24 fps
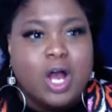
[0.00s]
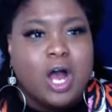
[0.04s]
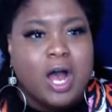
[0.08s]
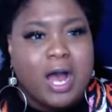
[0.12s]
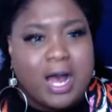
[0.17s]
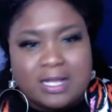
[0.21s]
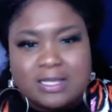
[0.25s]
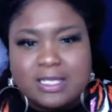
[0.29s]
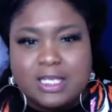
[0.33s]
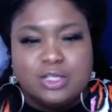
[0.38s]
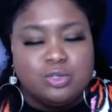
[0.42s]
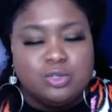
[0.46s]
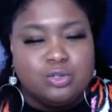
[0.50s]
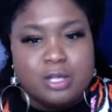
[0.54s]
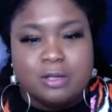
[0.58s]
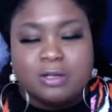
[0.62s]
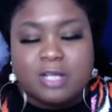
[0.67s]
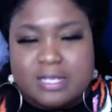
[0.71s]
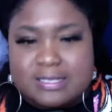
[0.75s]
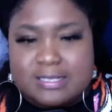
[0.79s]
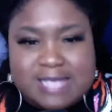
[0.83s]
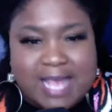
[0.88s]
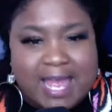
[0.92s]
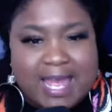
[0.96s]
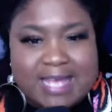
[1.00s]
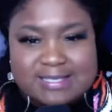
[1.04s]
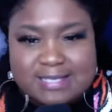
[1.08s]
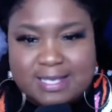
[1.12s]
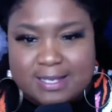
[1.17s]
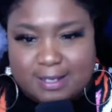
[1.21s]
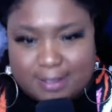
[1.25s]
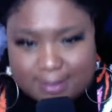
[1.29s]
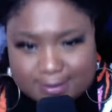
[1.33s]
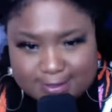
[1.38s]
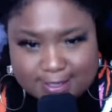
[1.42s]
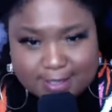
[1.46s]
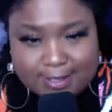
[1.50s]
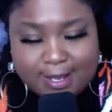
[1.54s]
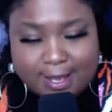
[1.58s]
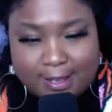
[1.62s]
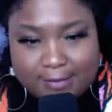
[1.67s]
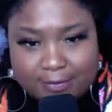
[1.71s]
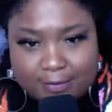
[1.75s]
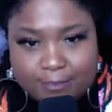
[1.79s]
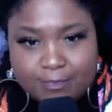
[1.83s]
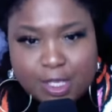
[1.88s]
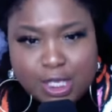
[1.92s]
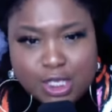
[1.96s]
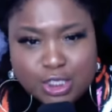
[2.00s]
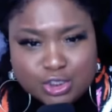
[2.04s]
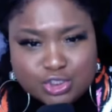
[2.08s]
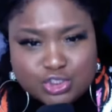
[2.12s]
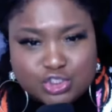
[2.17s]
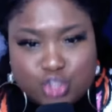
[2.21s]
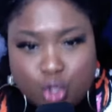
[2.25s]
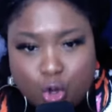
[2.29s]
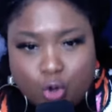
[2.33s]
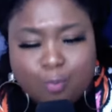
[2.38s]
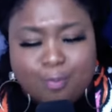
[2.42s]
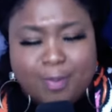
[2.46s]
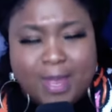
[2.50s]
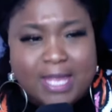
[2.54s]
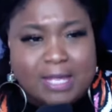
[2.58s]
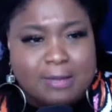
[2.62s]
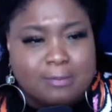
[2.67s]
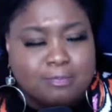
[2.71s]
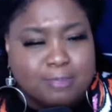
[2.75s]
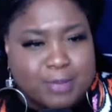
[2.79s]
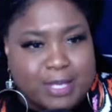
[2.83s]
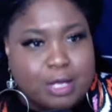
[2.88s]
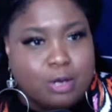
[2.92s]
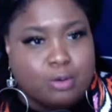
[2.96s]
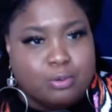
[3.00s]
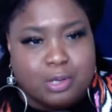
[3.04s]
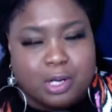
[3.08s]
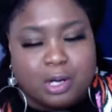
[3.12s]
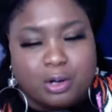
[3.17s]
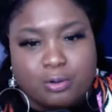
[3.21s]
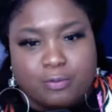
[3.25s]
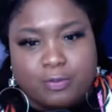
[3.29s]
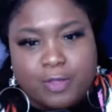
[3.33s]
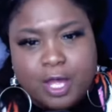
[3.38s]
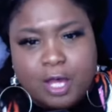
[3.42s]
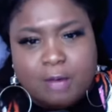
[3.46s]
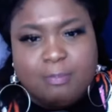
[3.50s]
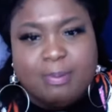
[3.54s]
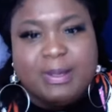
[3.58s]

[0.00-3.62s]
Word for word: Hallelujah. Because as it is in heaven, so may it be on earth.